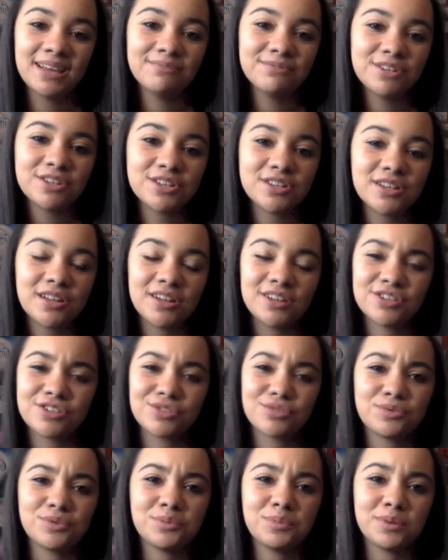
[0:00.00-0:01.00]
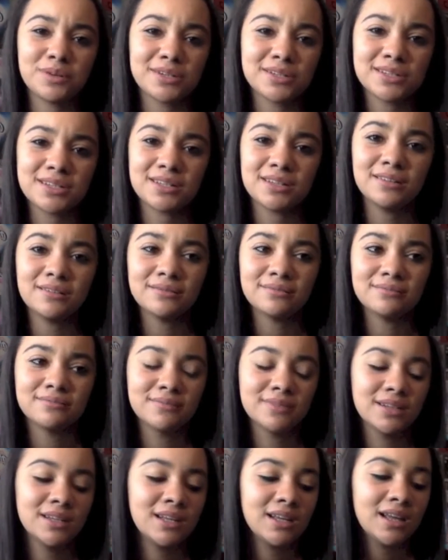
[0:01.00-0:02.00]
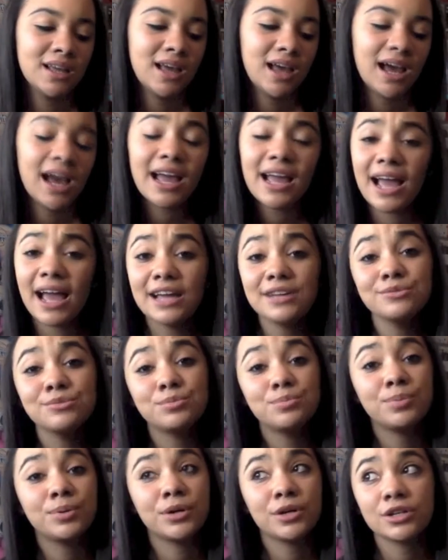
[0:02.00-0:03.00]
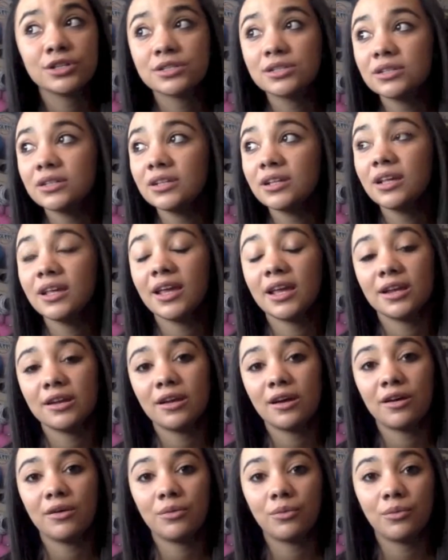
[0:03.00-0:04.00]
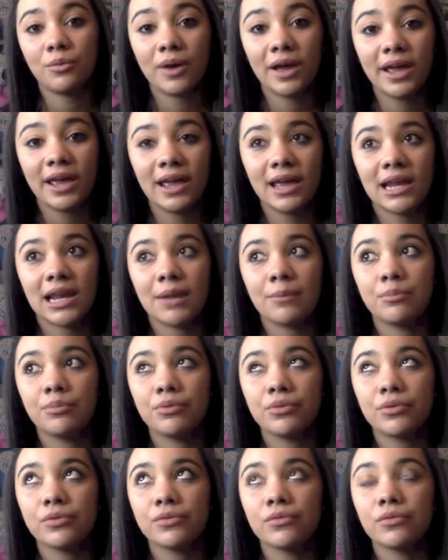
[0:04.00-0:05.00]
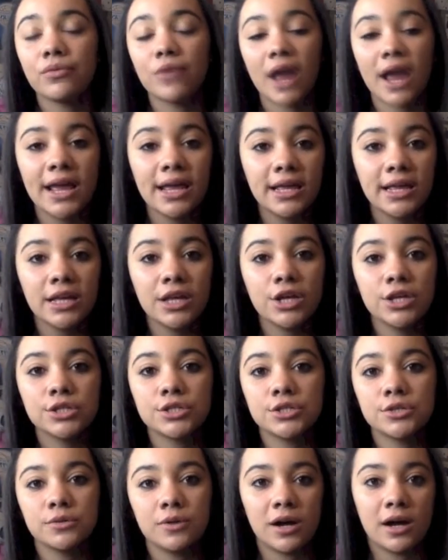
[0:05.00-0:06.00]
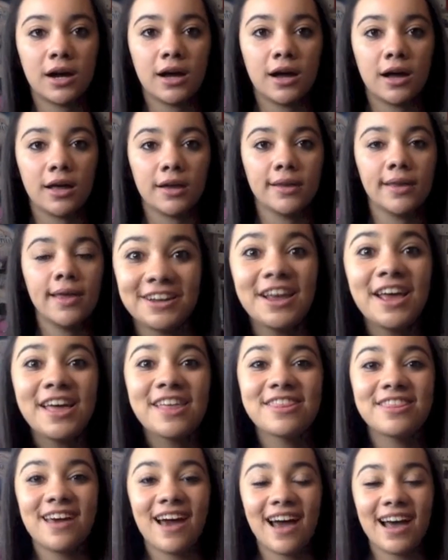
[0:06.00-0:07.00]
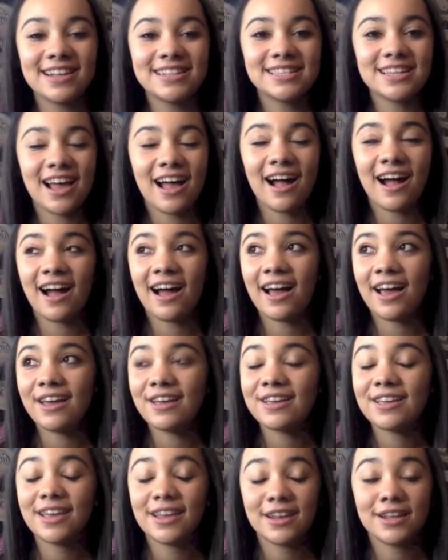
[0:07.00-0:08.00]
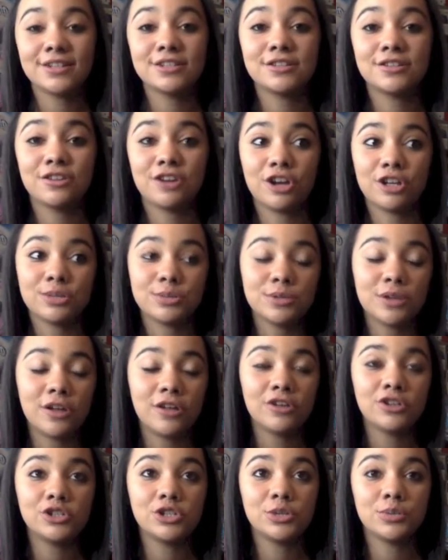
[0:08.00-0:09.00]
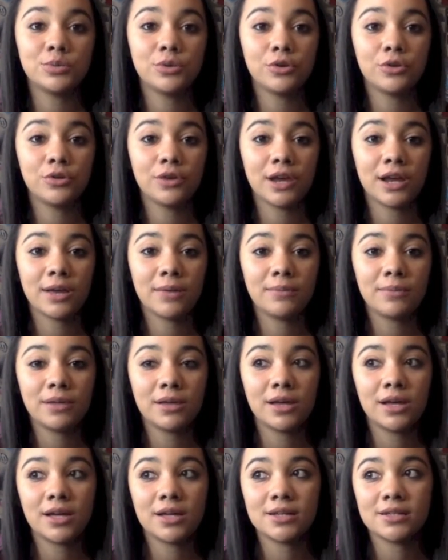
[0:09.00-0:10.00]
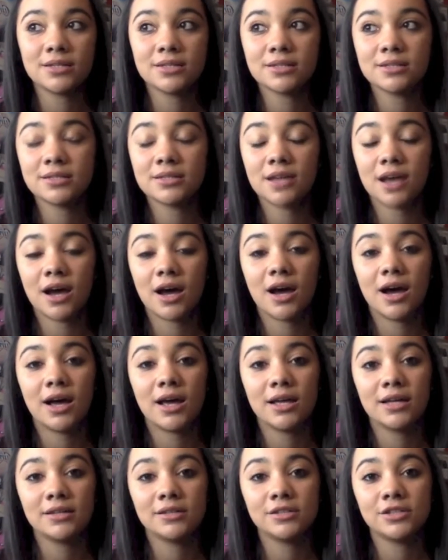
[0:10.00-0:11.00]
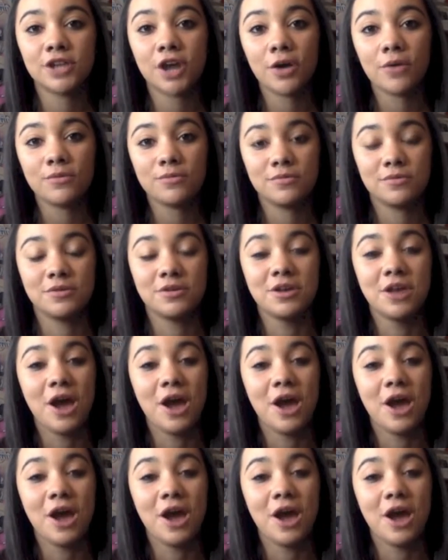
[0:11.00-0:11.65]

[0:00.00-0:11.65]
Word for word: I'm just not a school person. I, I personally cannot wait, and I'm praying to God that I get into the cosmetology program because I don't